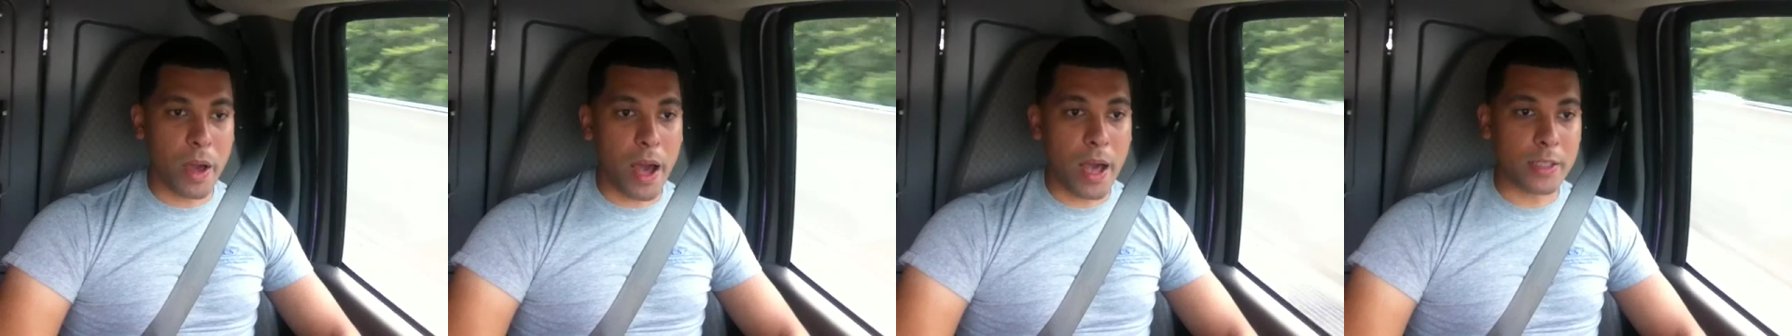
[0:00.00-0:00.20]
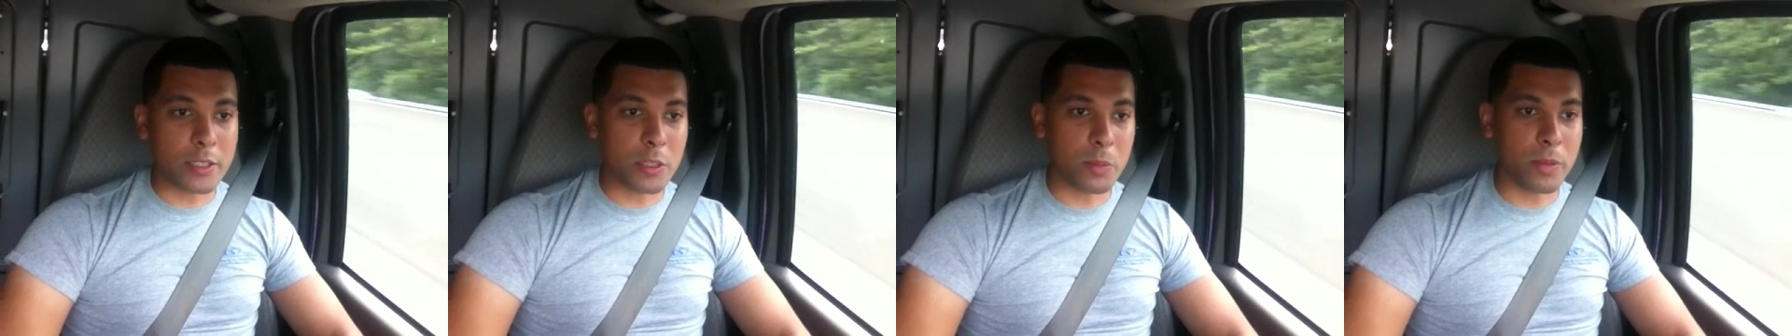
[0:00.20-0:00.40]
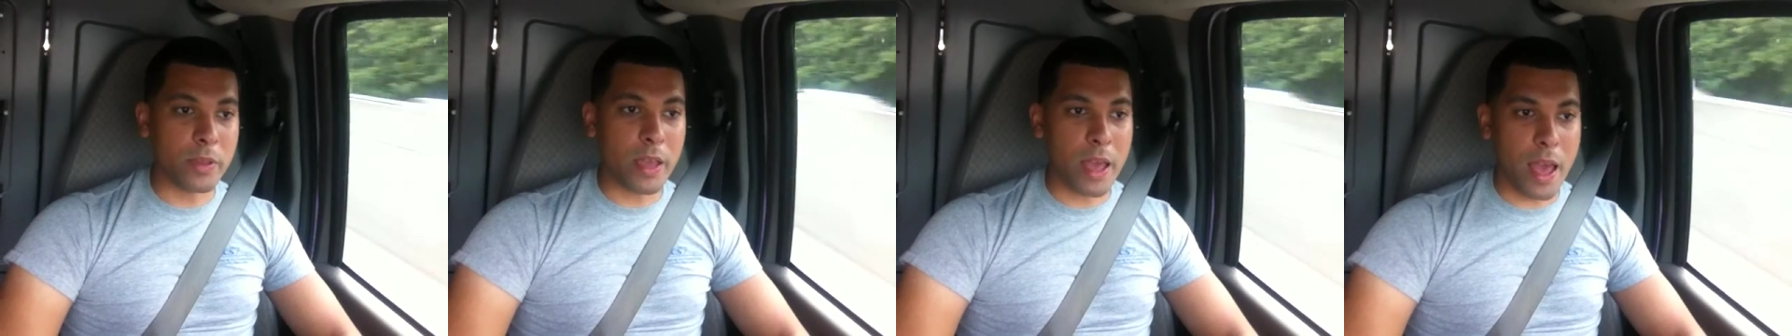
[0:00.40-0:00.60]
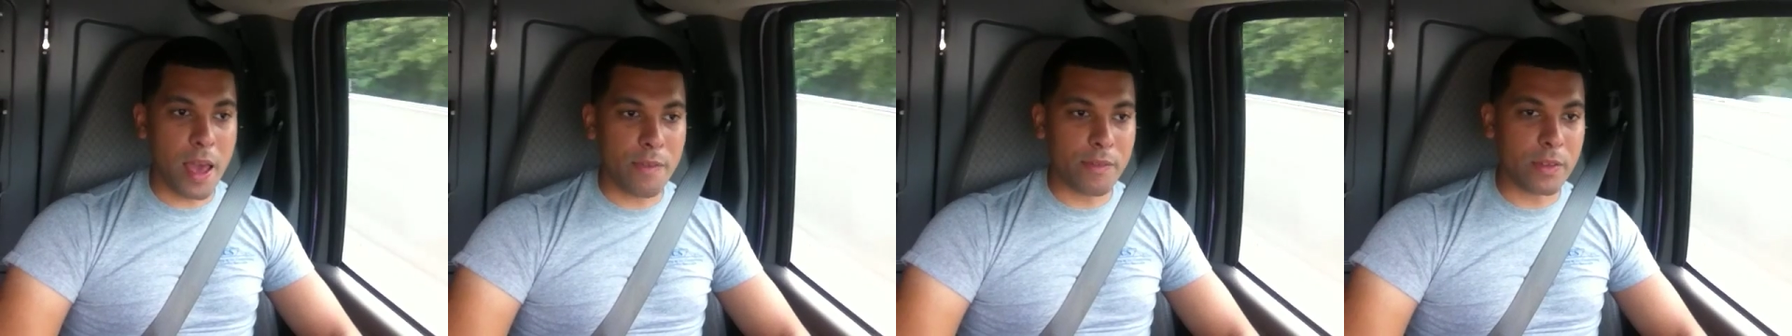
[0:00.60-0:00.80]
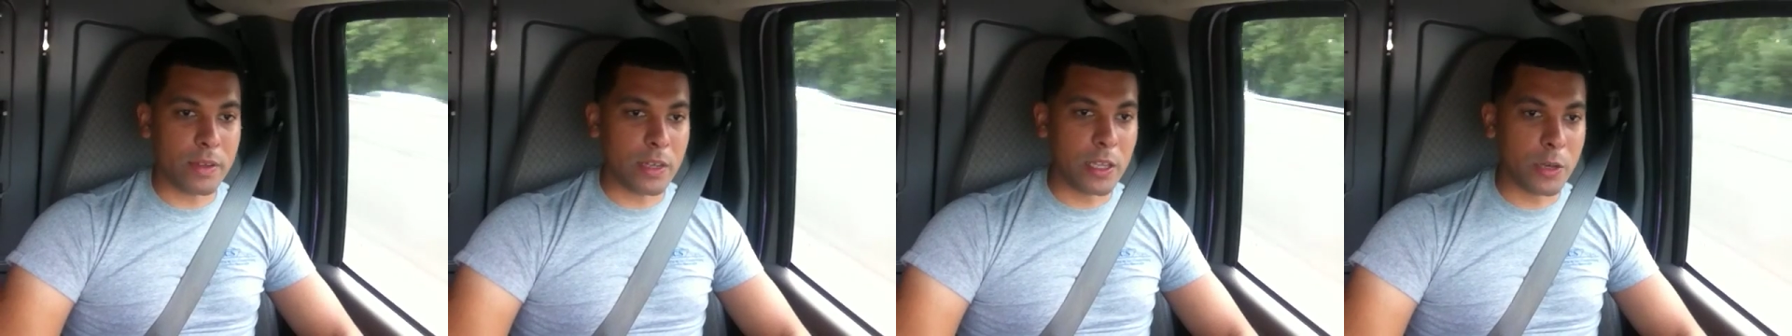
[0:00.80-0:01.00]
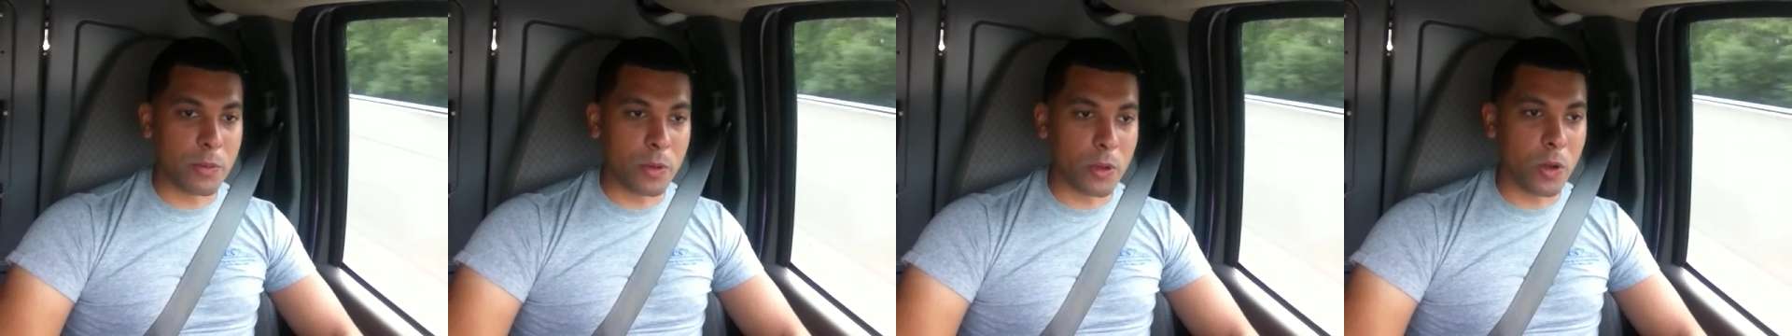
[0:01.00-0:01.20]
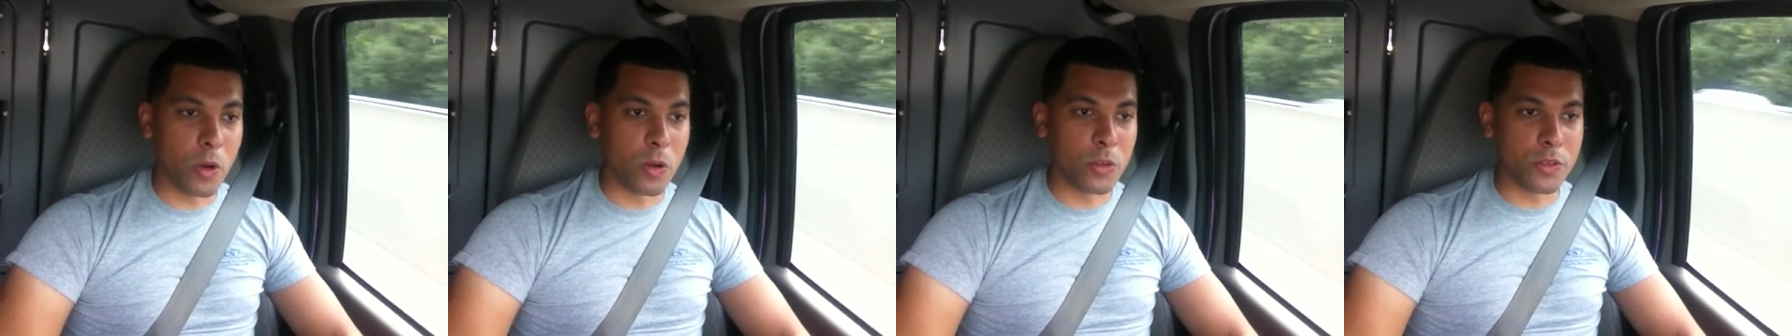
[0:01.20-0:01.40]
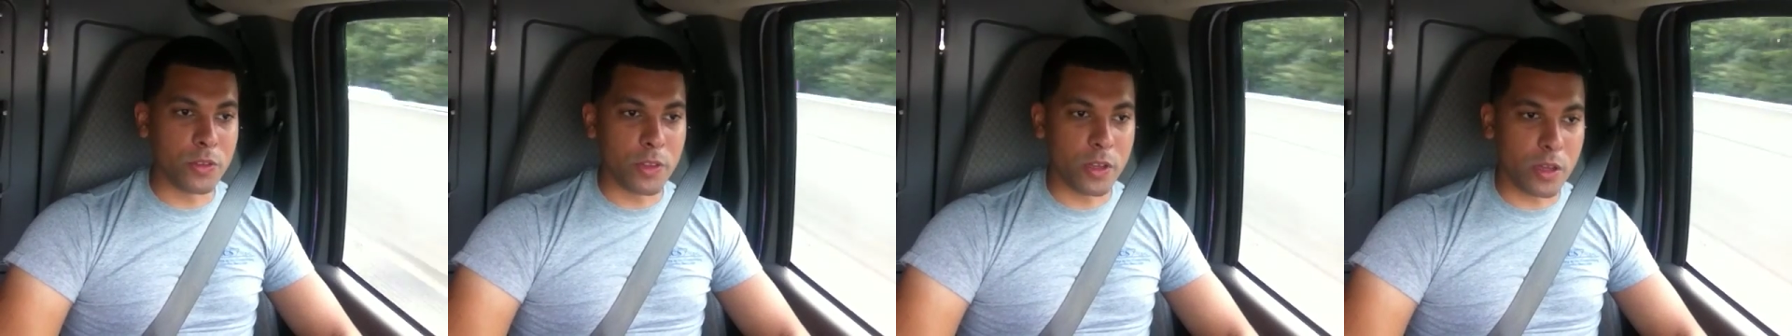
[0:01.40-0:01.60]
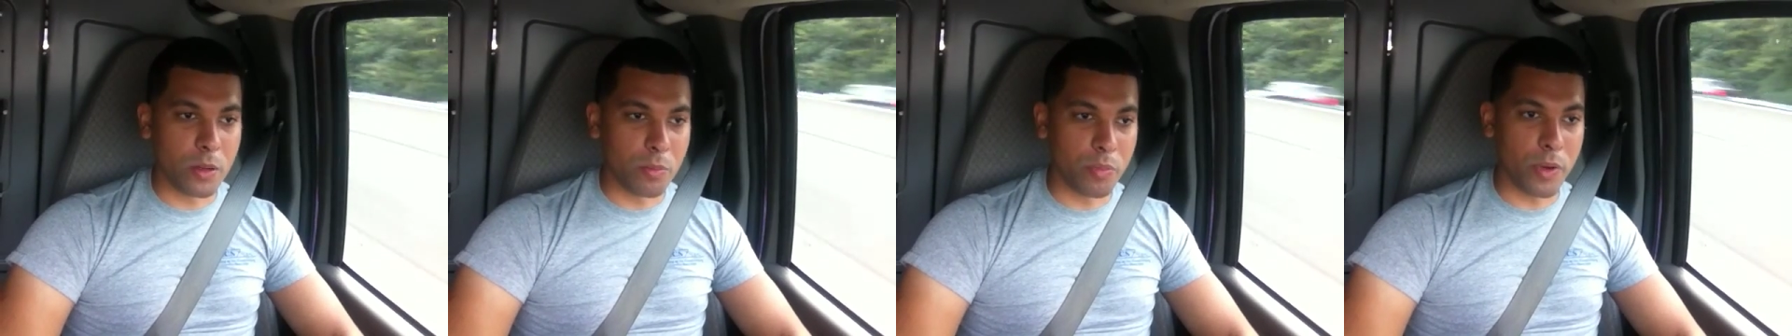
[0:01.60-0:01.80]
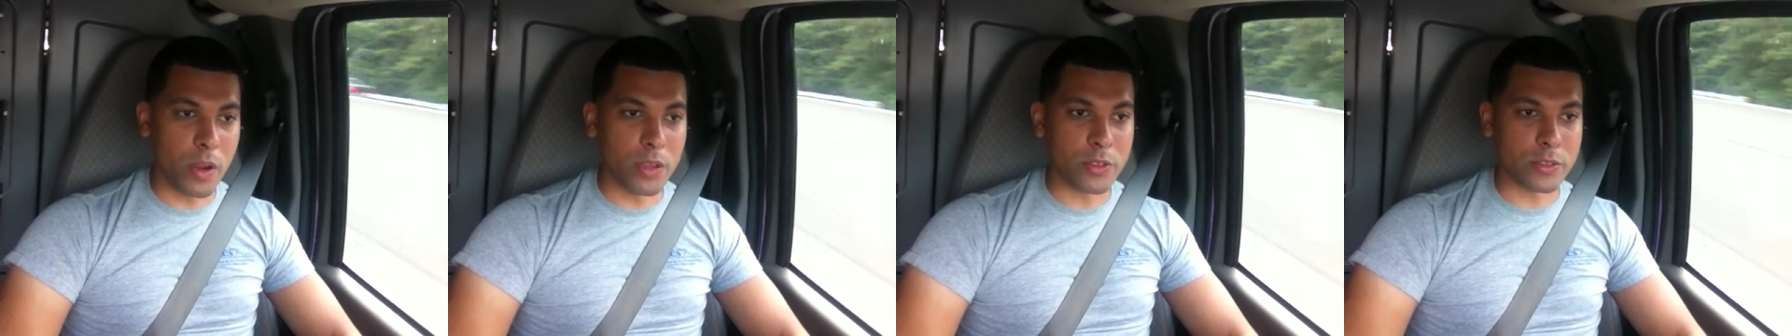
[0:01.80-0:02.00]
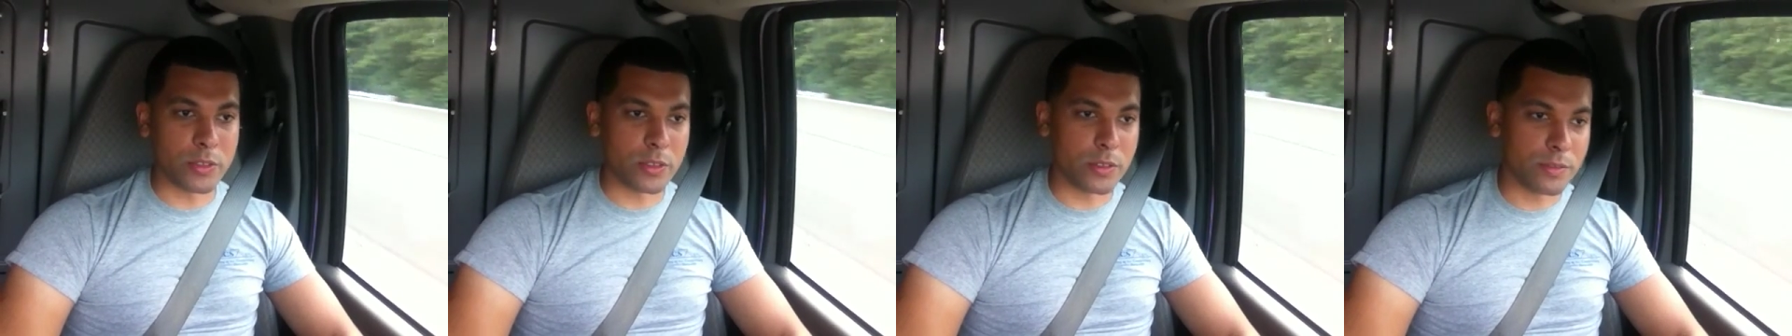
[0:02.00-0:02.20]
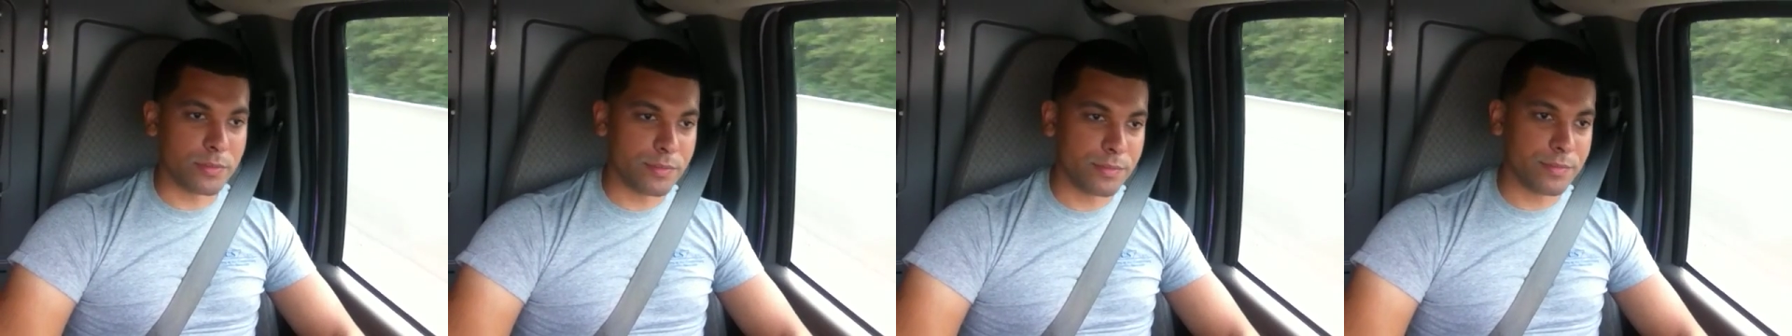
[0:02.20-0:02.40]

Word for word: possibly having liquid go into the compressor.